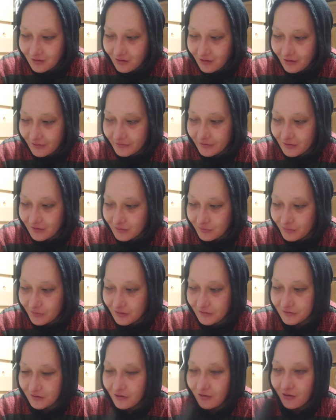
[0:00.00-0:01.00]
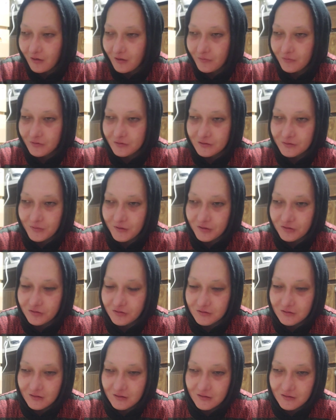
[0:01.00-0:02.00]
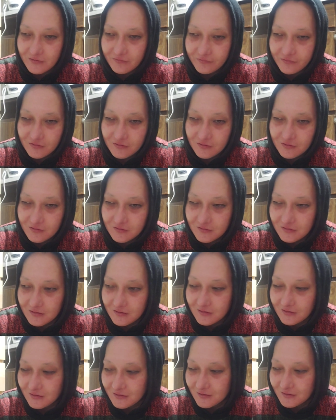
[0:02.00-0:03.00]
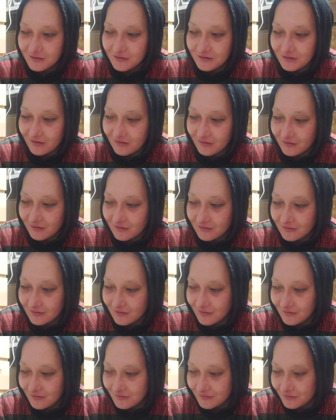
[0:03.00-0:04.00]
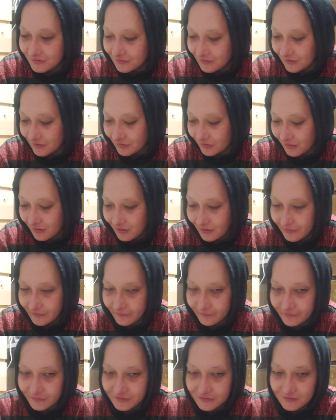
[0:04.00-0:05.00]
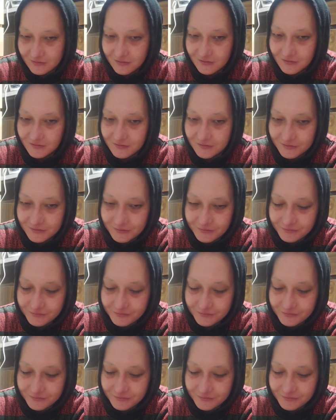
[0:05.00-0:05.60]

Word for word: I think because I got him the special kitty food, he, he doesn't like it, so that's why I got the Frisco's.